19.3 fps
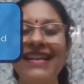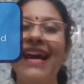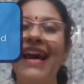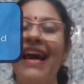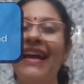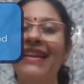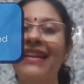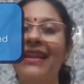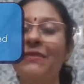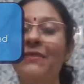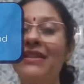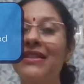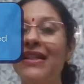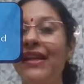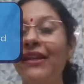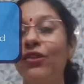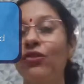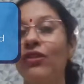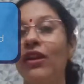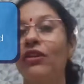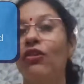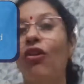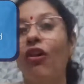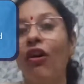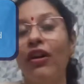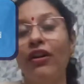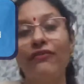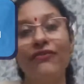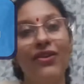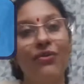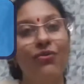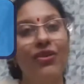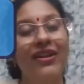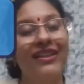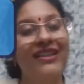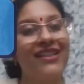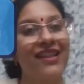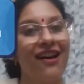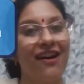And let me tell you that all of the
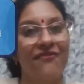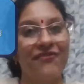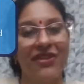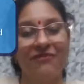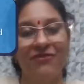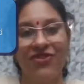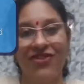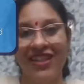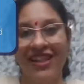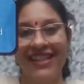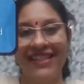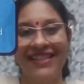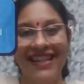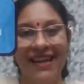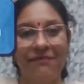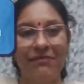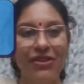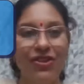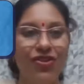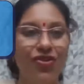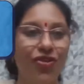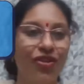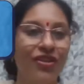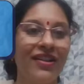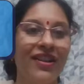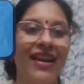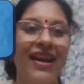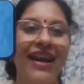words are from today's episode,